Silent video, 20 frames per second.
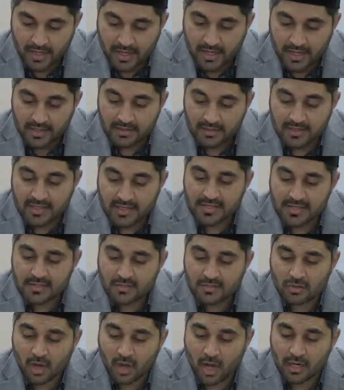These
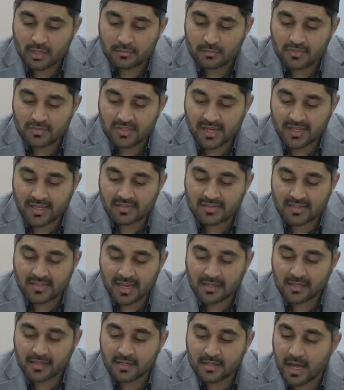columns
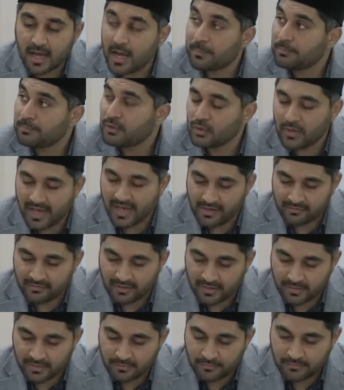extended up to
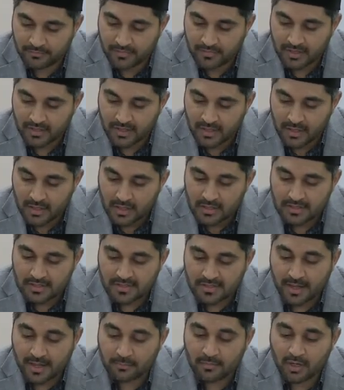heaven.
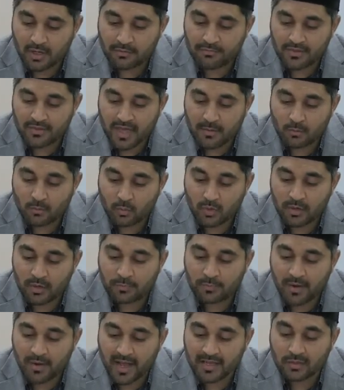Some of them were
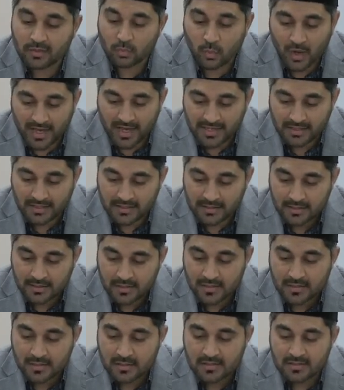bright white,
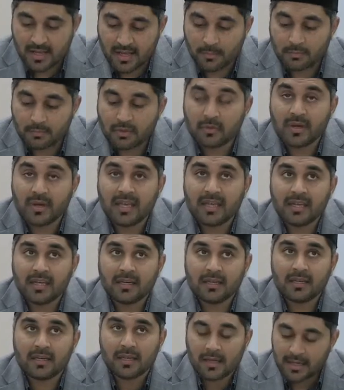some
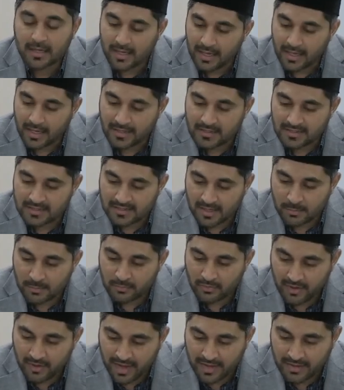green, and some
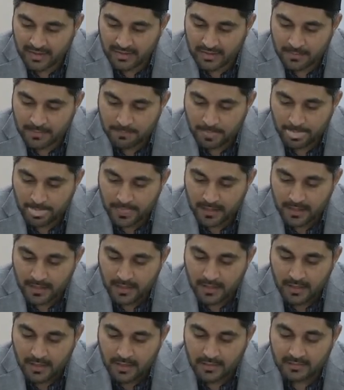red.
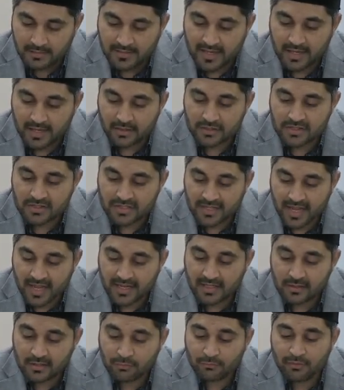Their
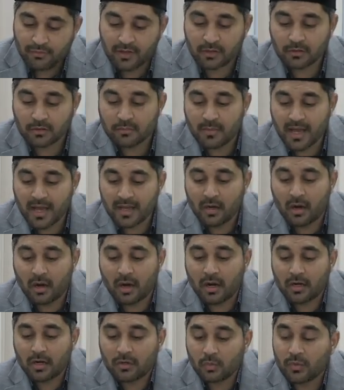sight filled my
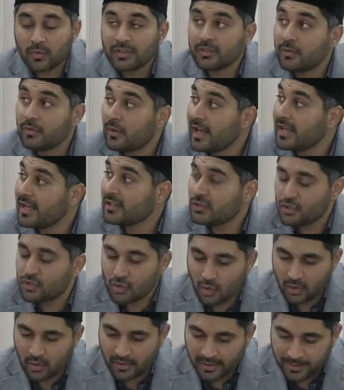heart with great
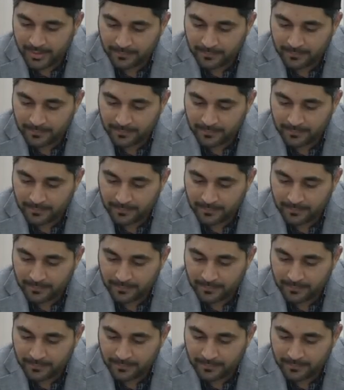joy.